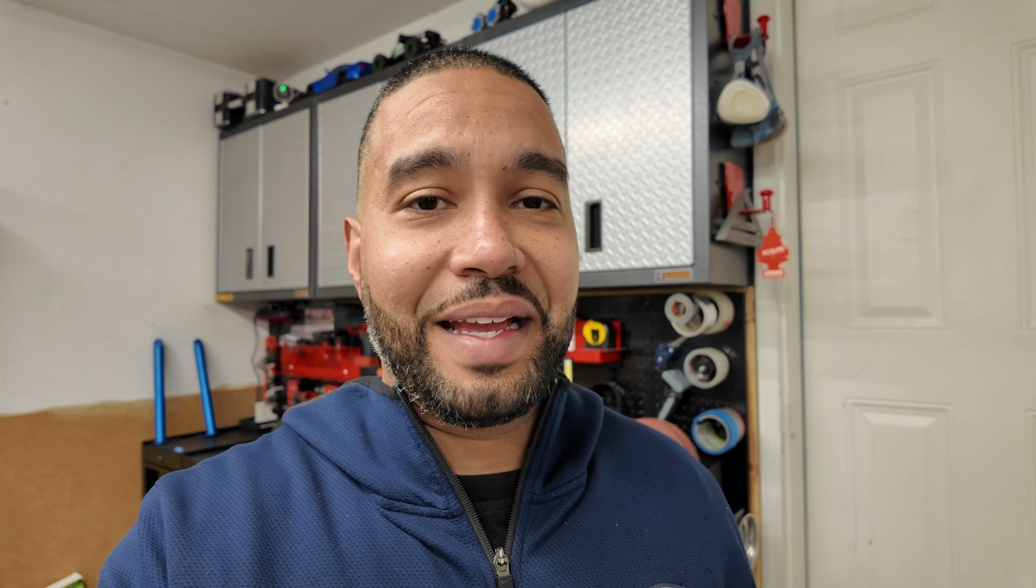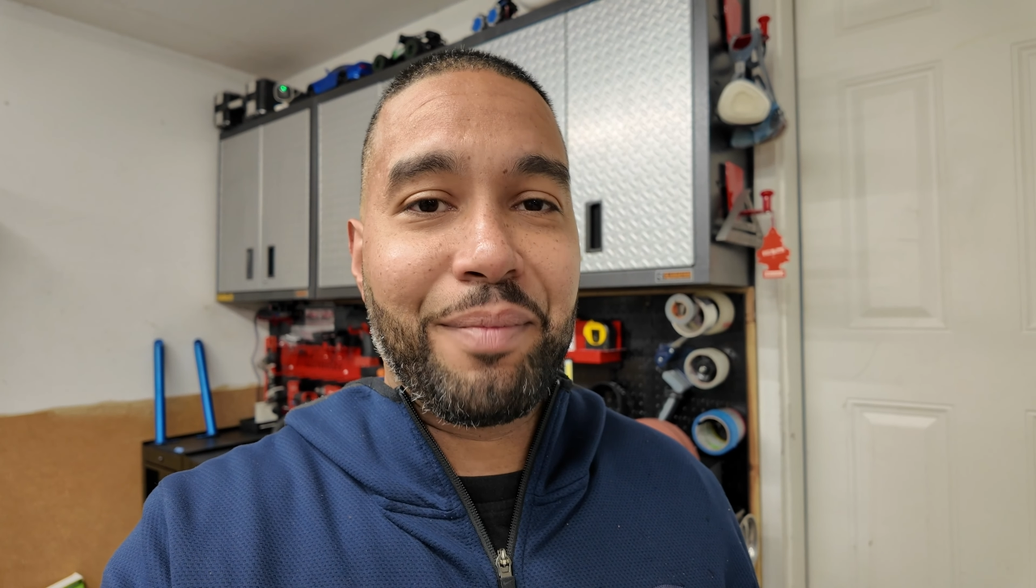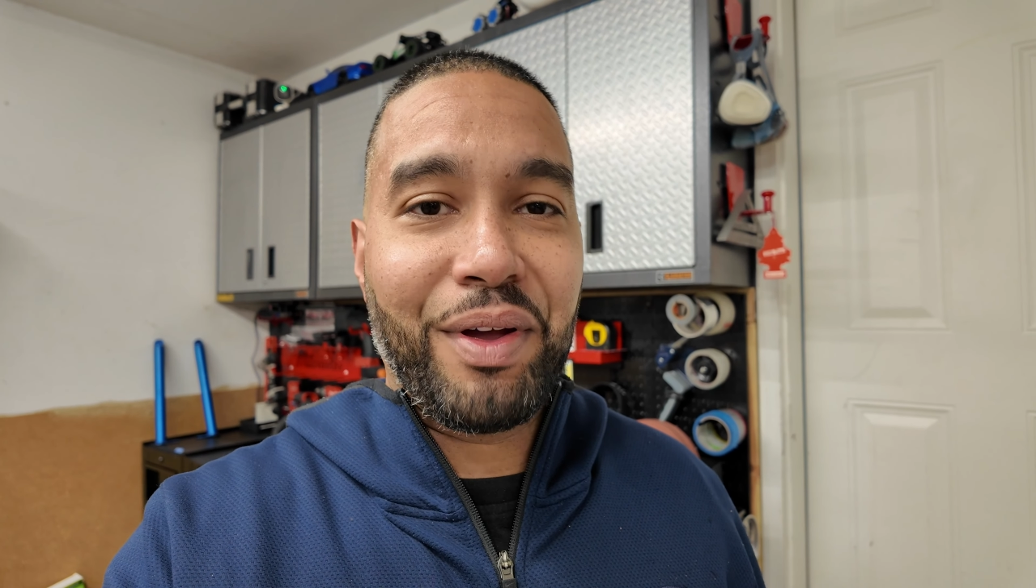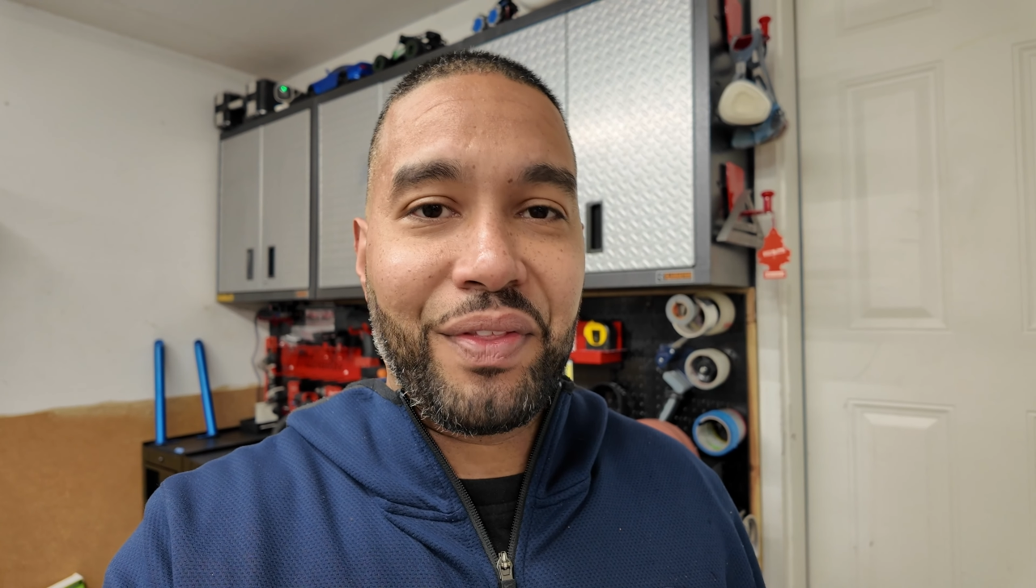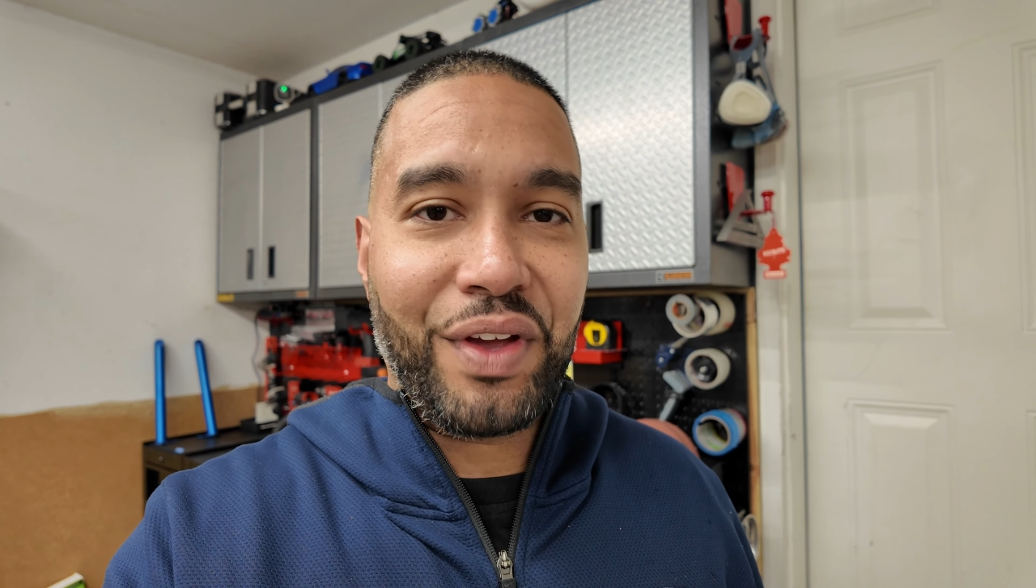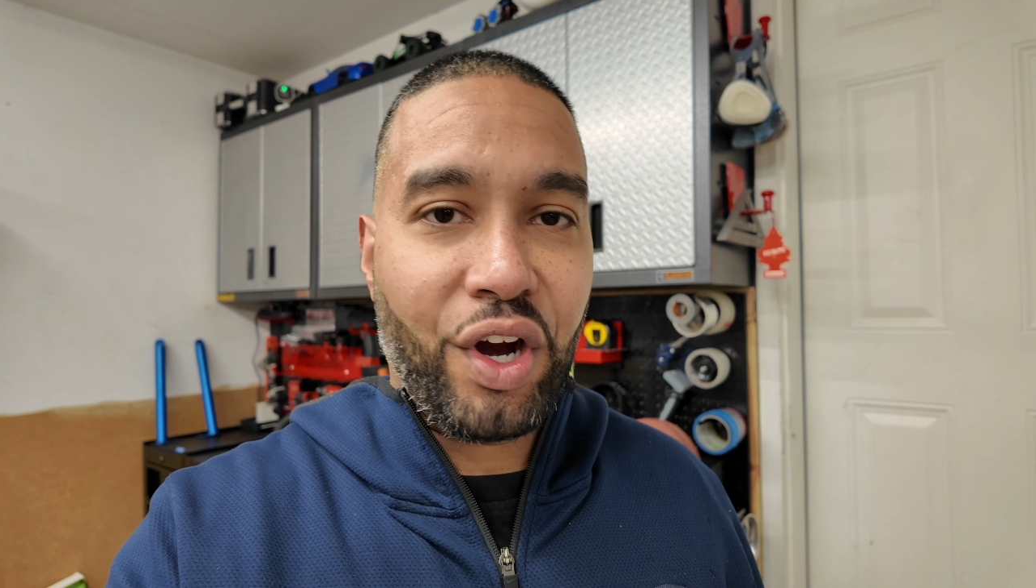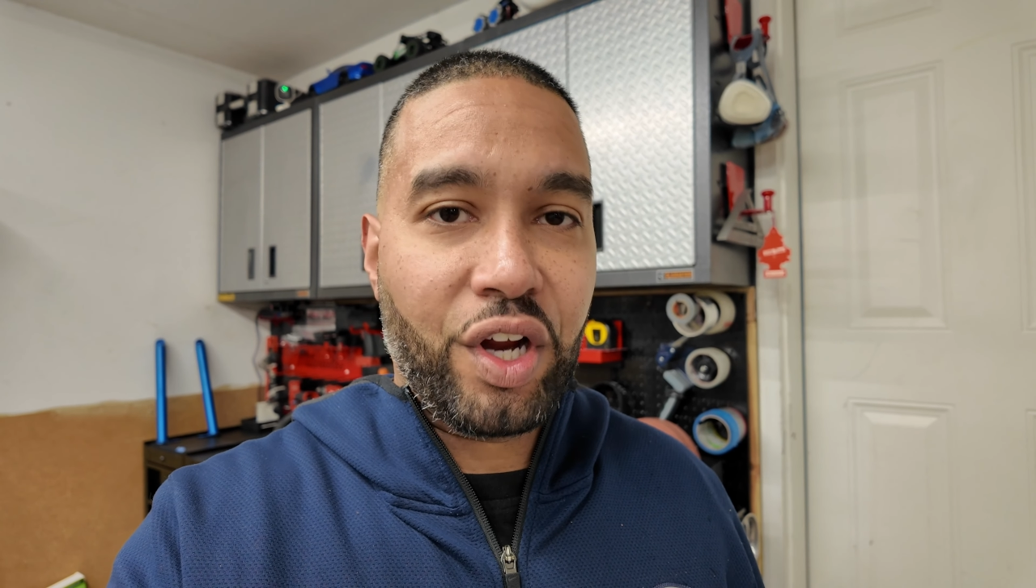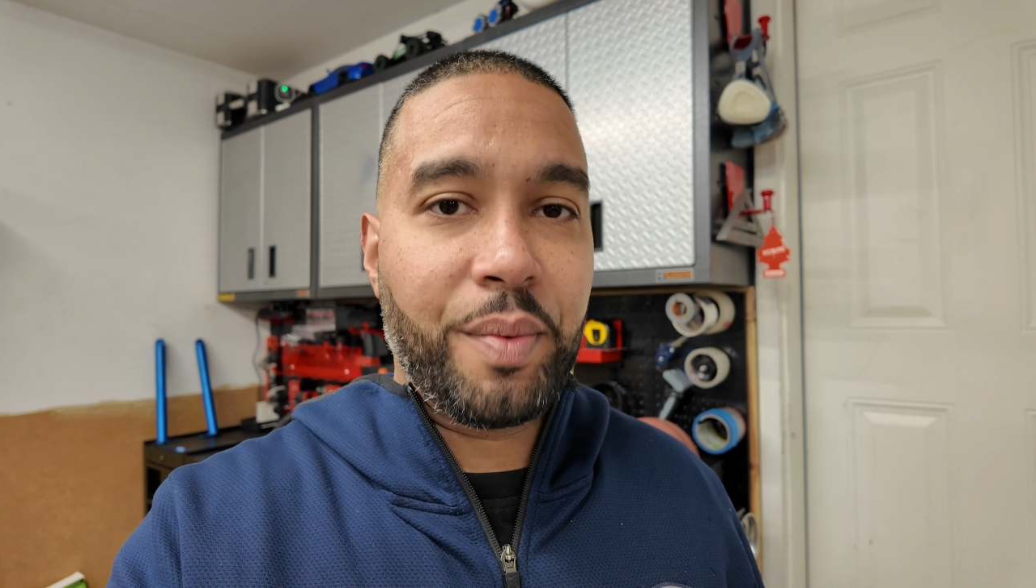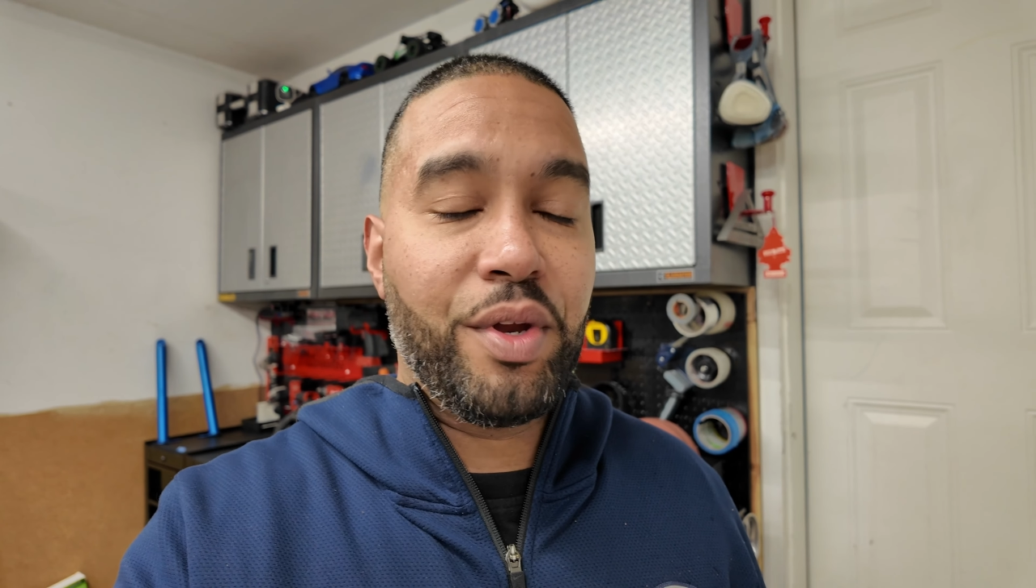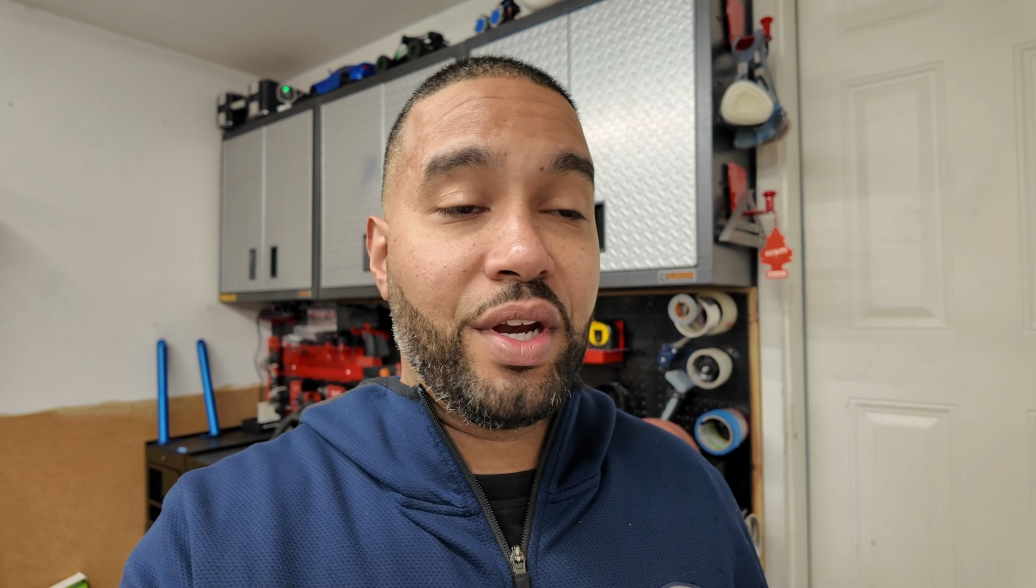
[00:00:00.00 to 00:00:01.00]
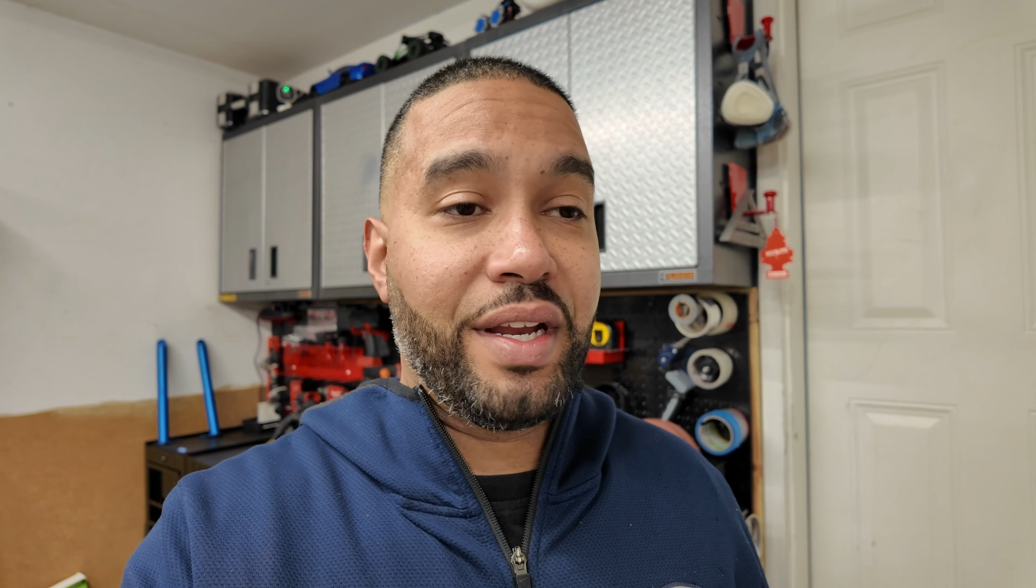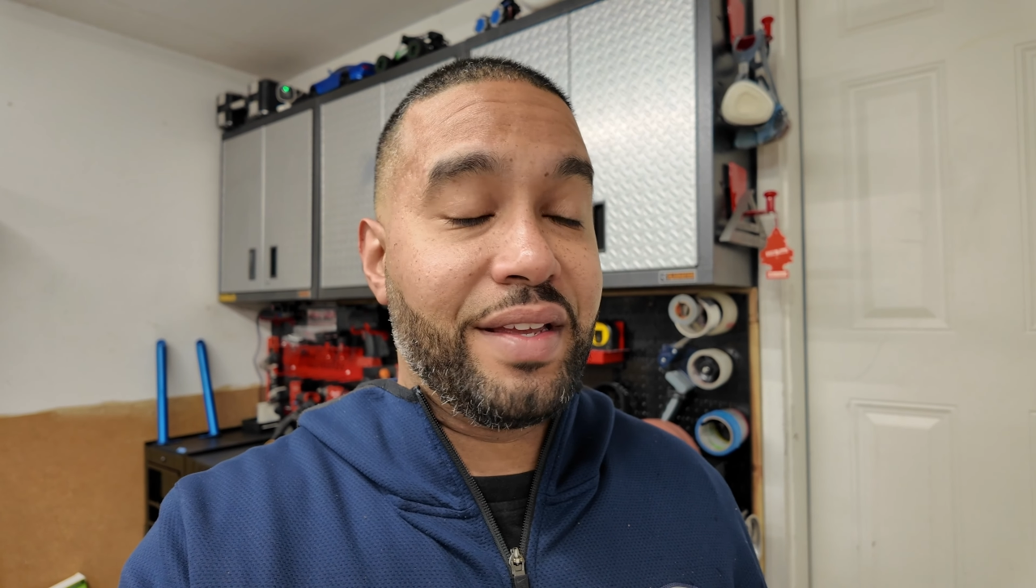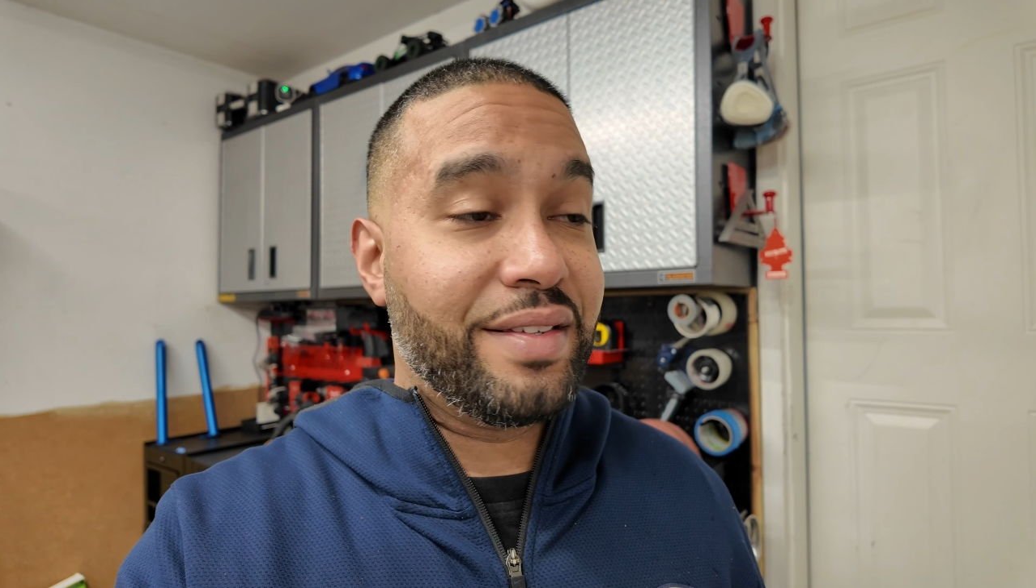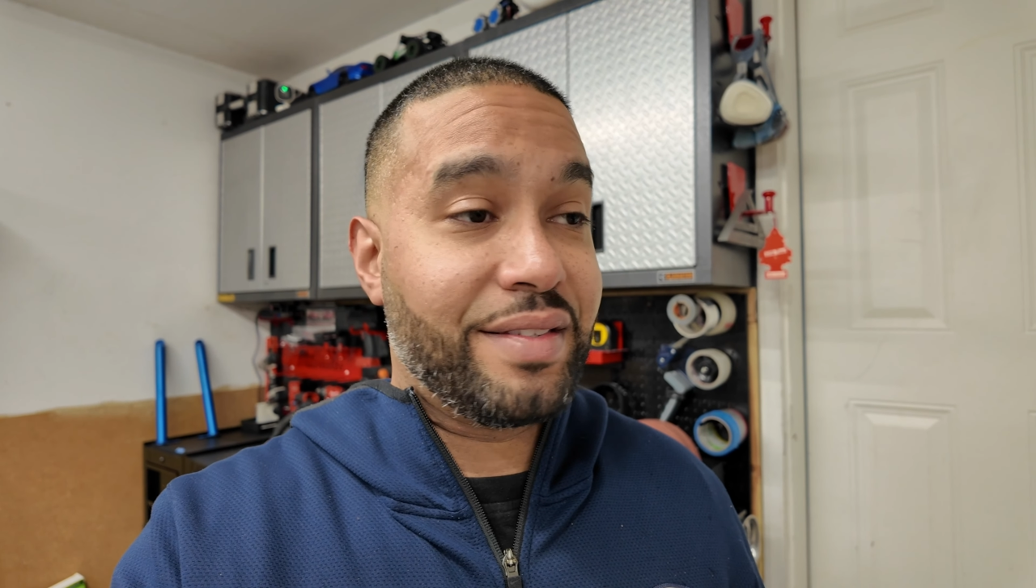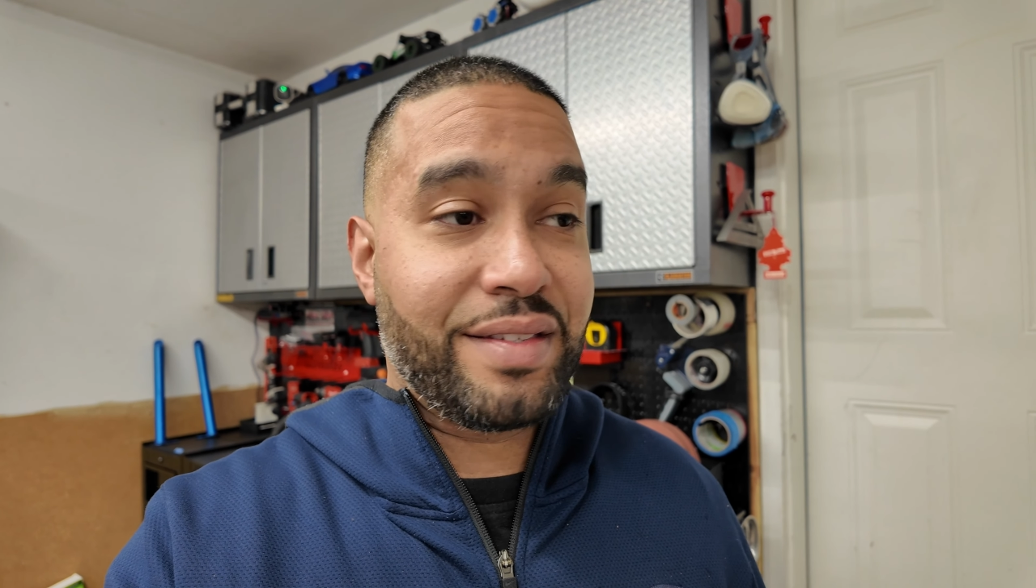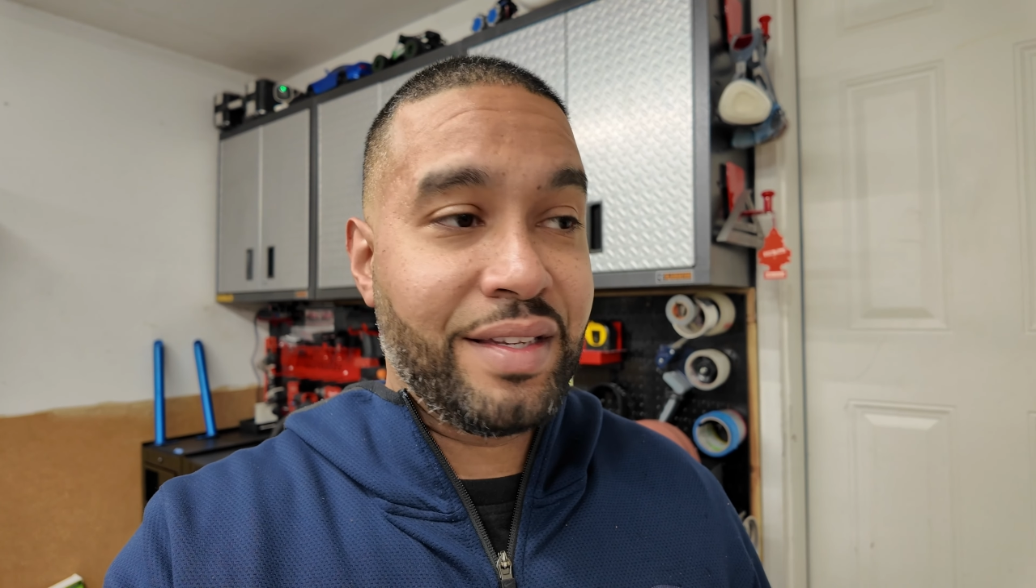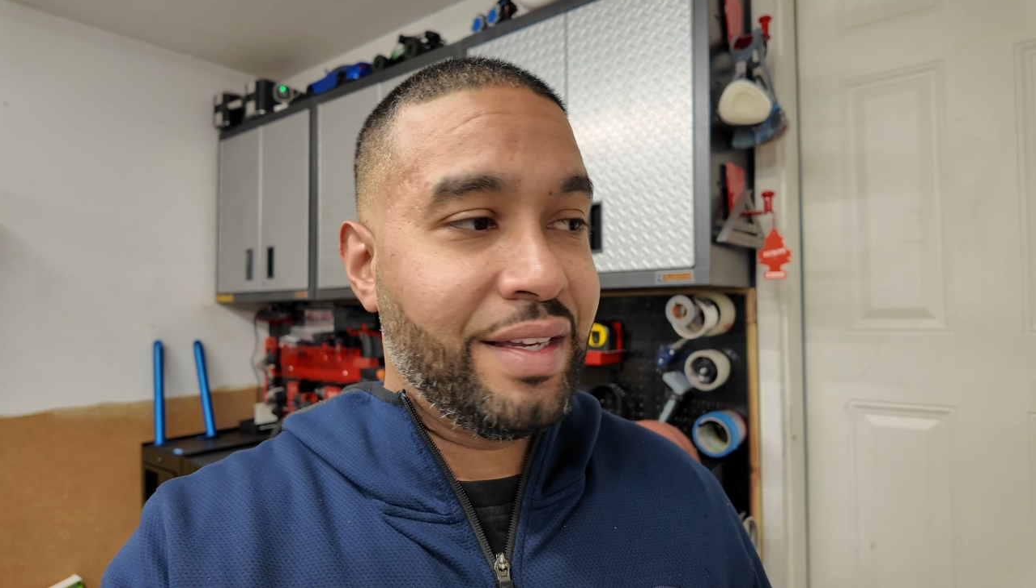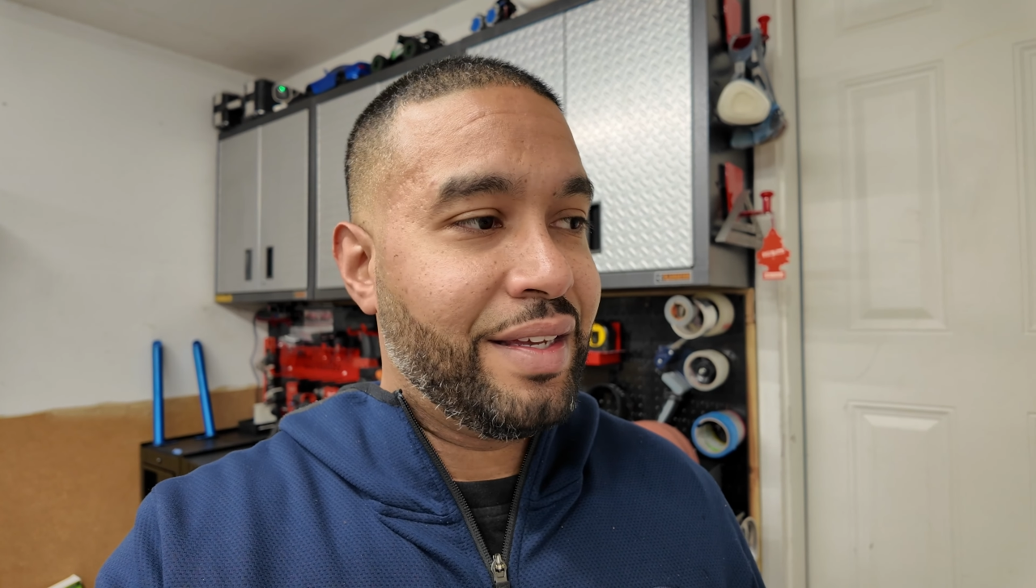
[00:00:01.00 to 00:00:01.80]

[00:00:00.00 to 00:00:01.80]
about the car community is